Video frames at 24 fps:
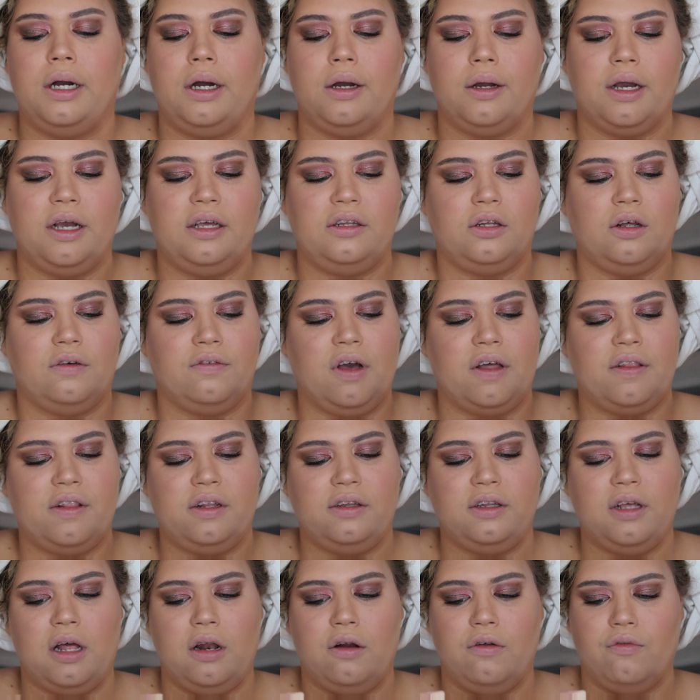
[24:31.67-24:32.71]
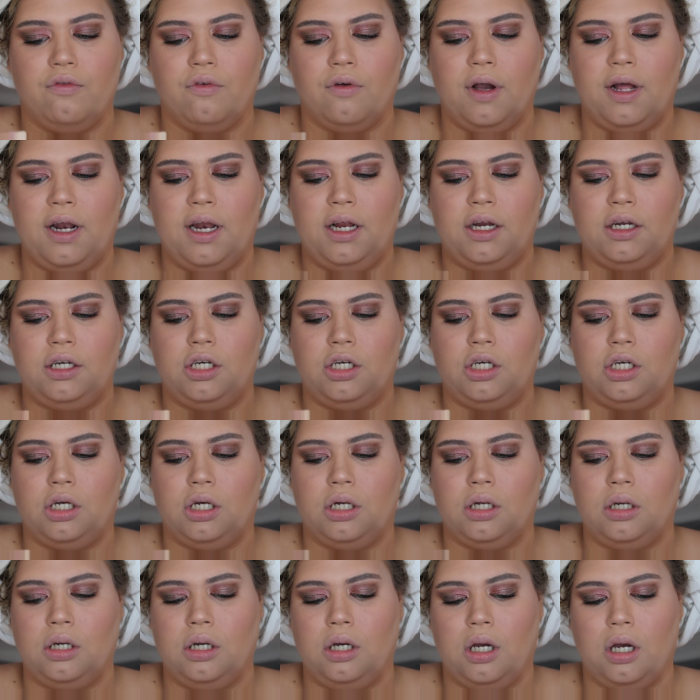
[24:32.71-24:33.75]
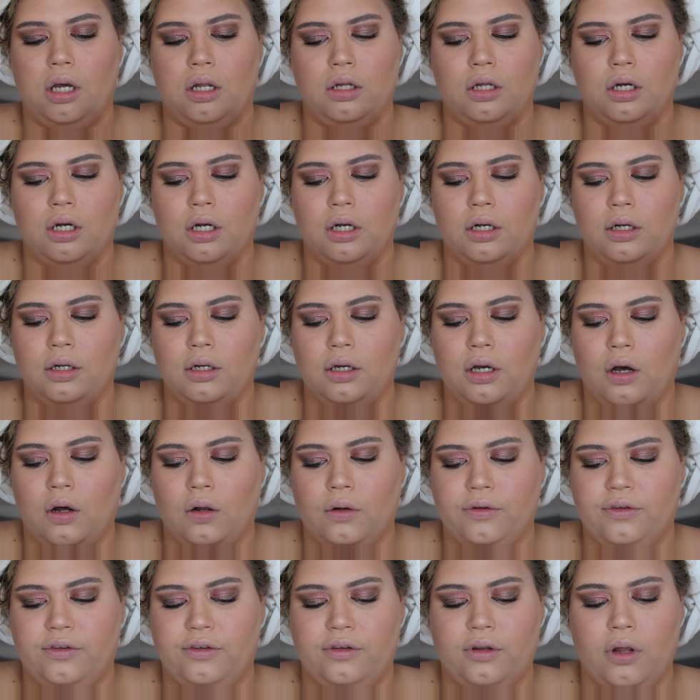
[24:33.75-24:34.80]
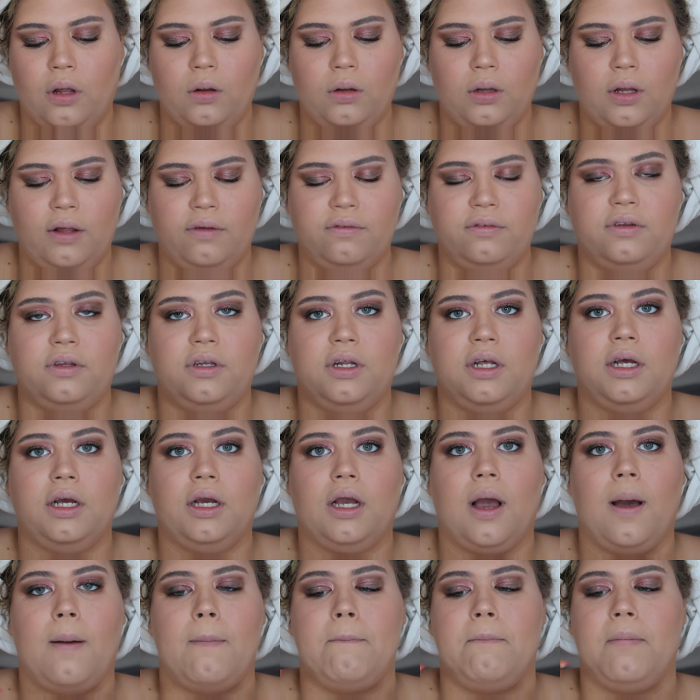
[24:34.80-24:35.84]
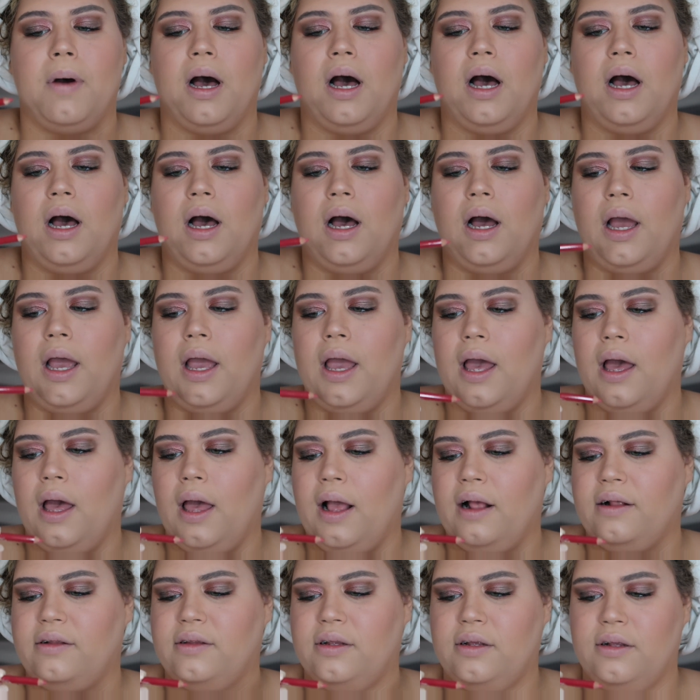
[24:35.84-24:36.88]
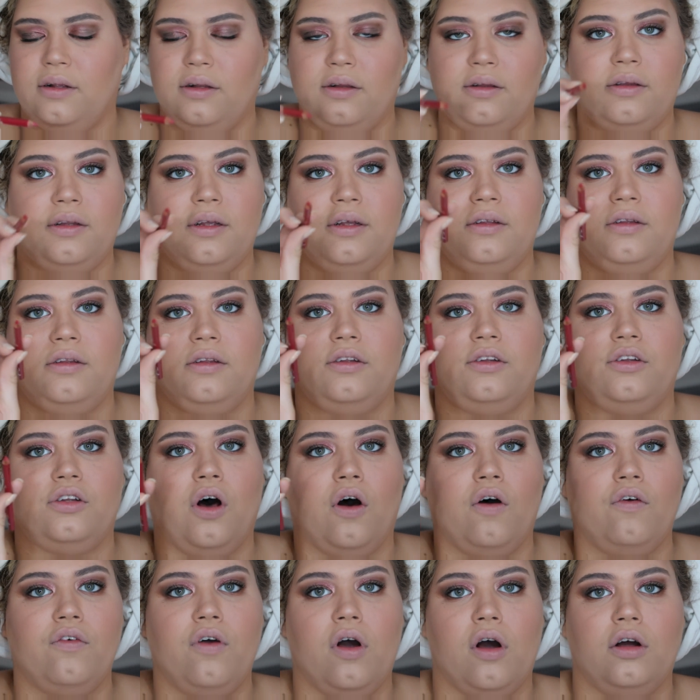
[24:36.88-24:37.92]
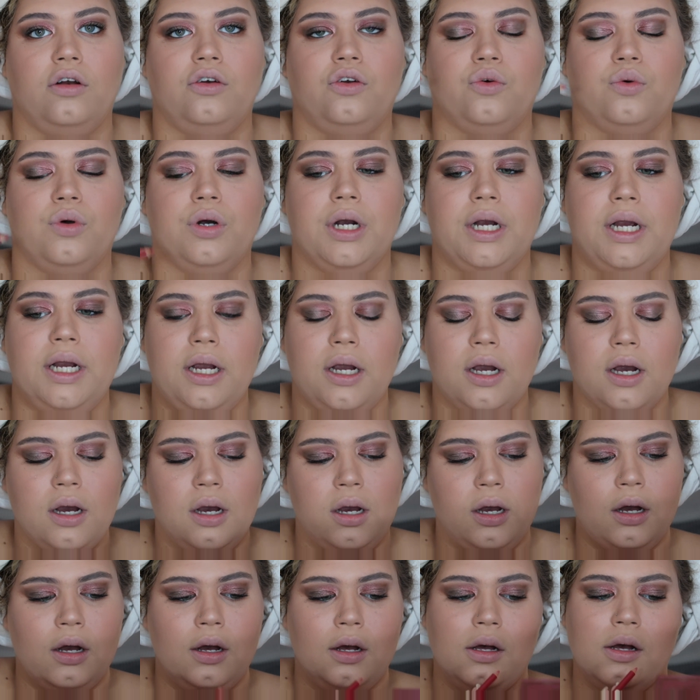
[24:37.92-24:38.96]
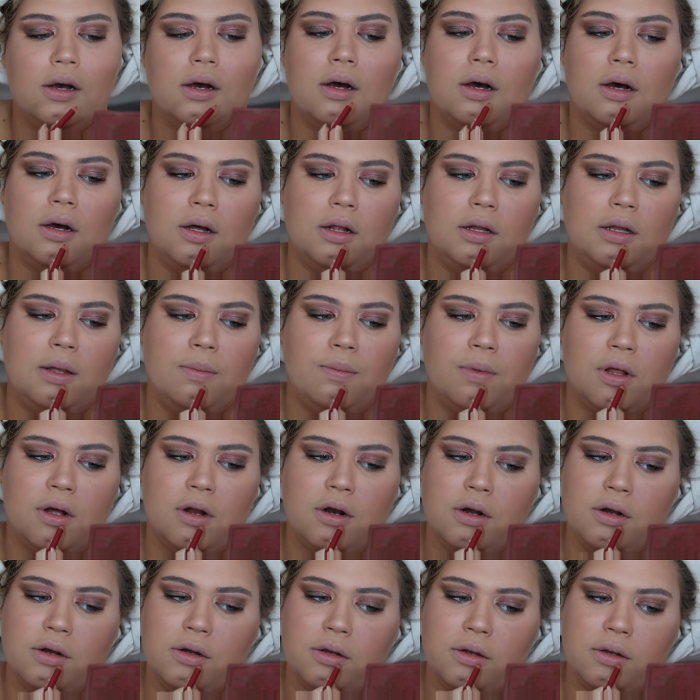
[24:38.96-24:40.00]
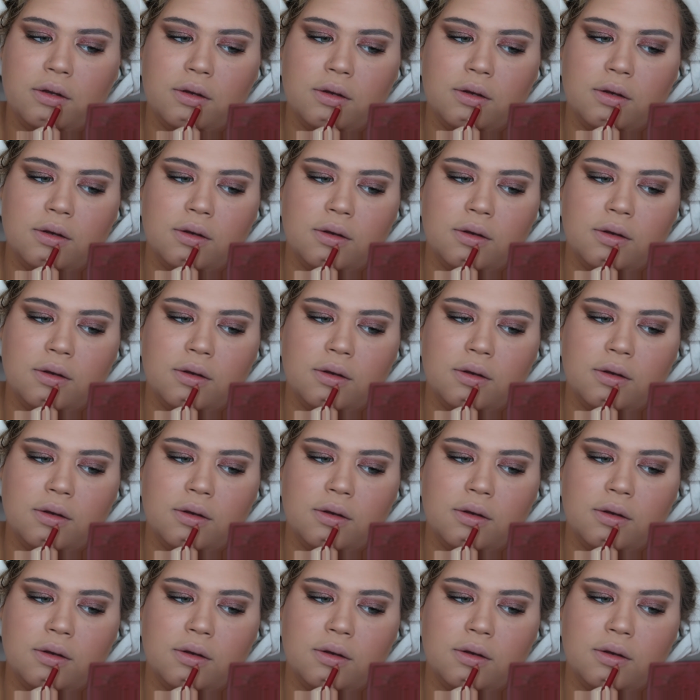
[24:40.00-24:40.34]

Okay, so I've got this kind of reddish color called So Lovestick by Essence. It's a soft contouring lip liners.